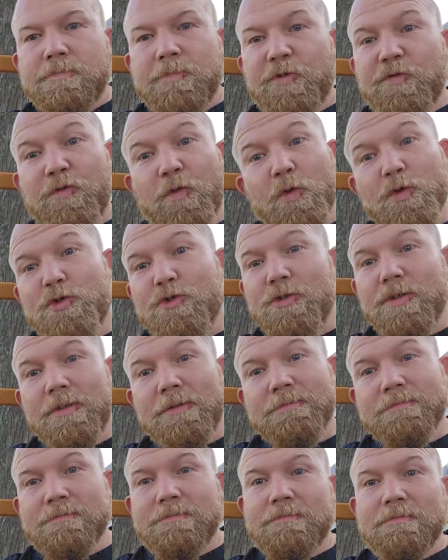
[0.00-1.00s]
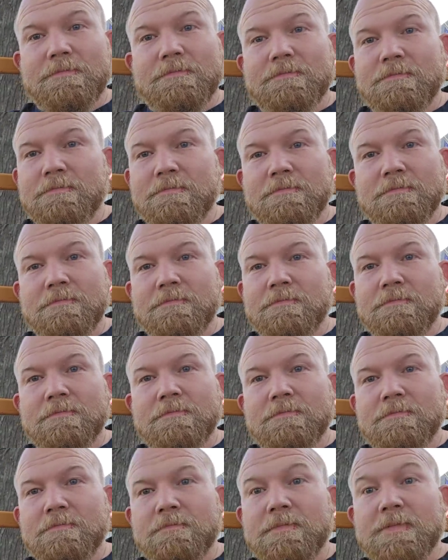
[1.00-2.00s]
Unfortunately,
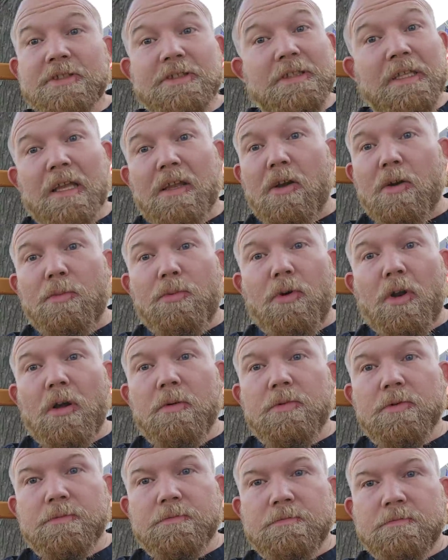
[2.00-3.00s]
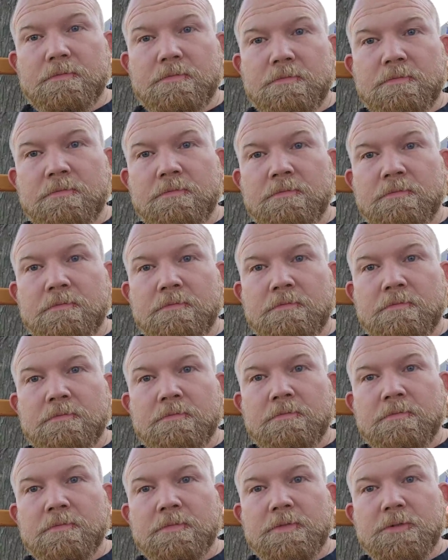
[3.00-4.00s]
it's not our problem.
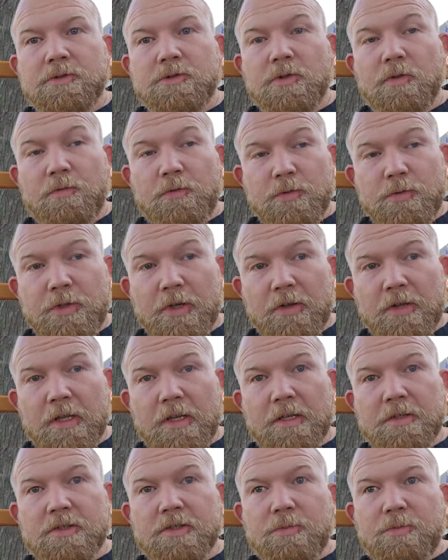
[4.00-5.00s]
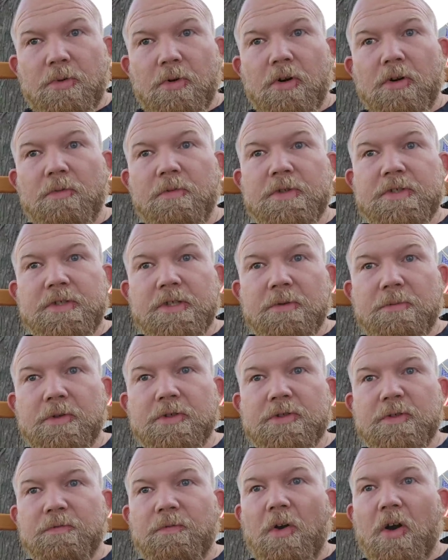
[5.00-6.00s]
So if you tear that engine apart, we see a
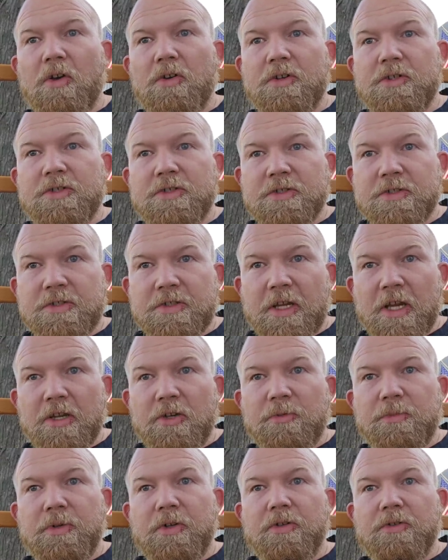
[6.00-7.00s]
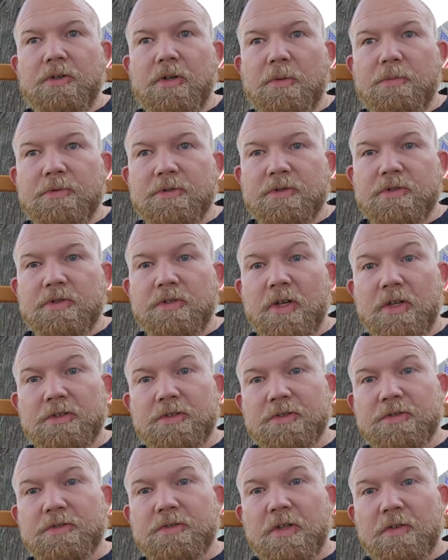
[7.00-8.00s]
bunch of varnish and scale buildup and
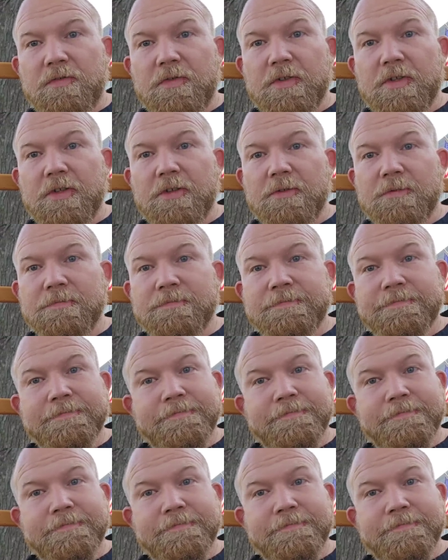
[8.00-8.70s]
sludge and stuff in there.